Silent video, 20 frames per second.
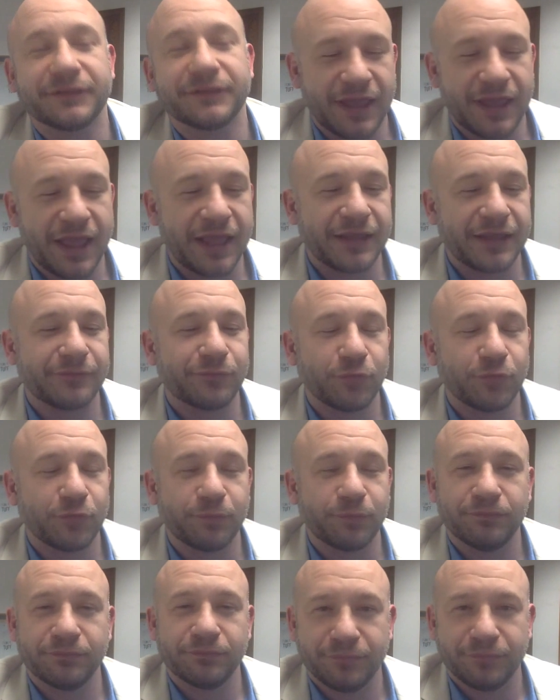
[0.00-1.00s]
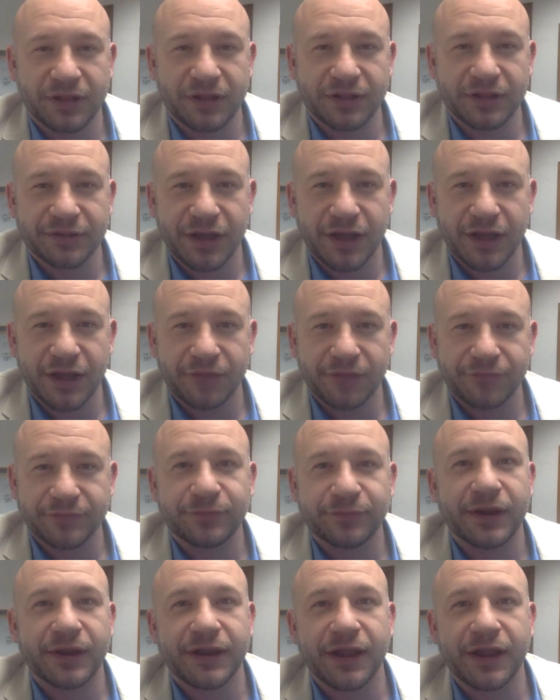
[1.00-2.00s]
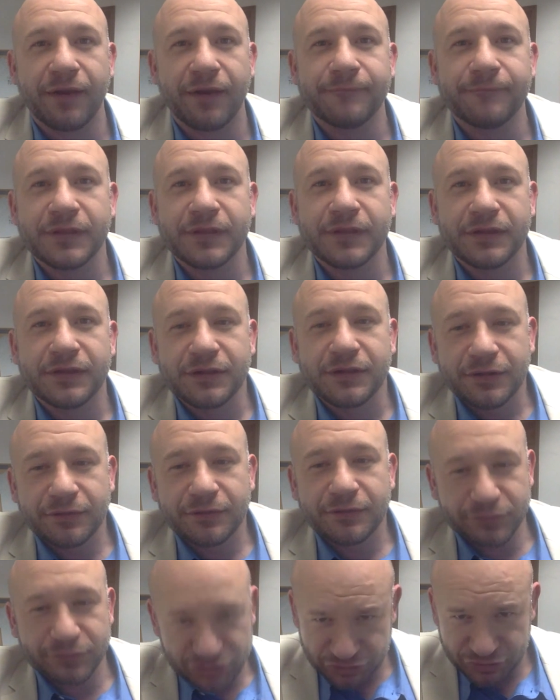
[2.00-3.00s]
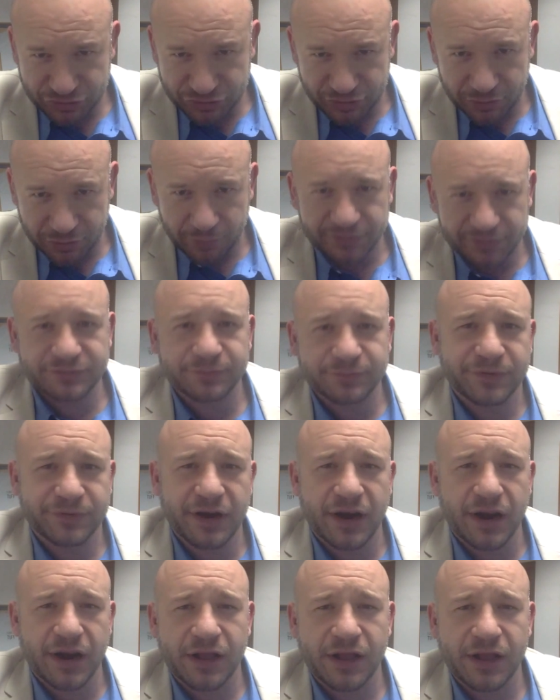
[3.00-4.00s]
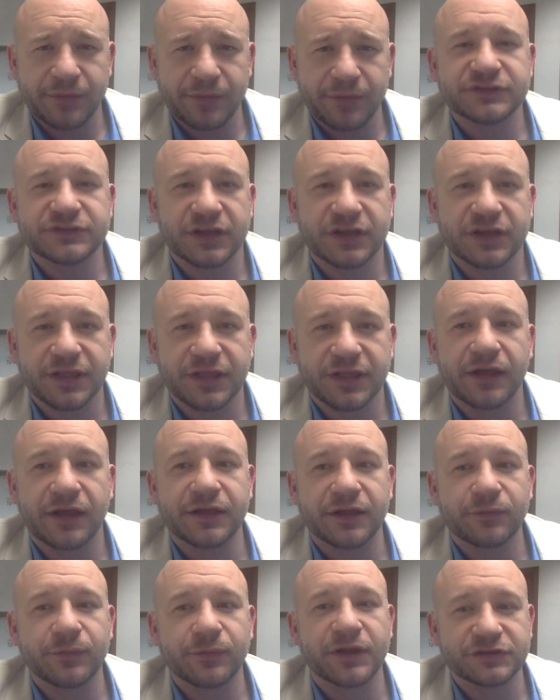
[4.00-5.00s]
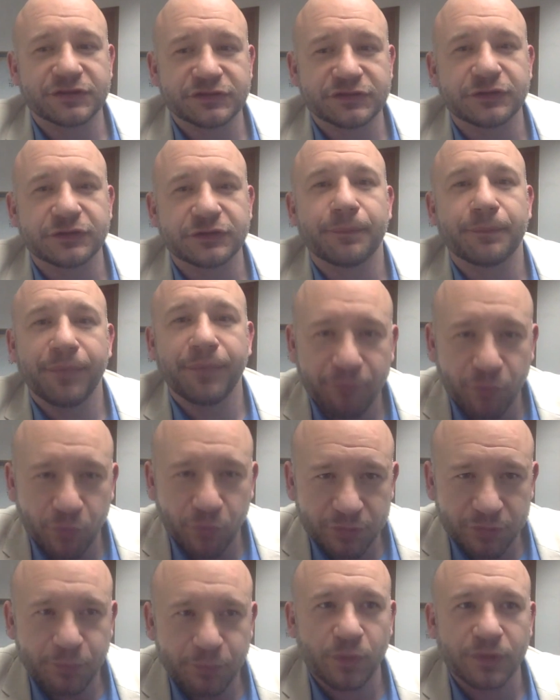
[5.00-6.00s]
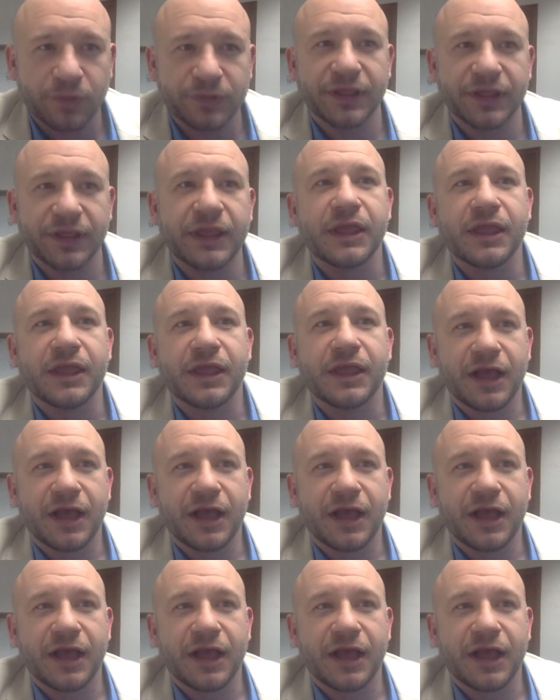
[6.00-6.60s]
hey, we're plugging the conference right now, which you should go to missionmonday.com and check that out and get registered. But more importantly,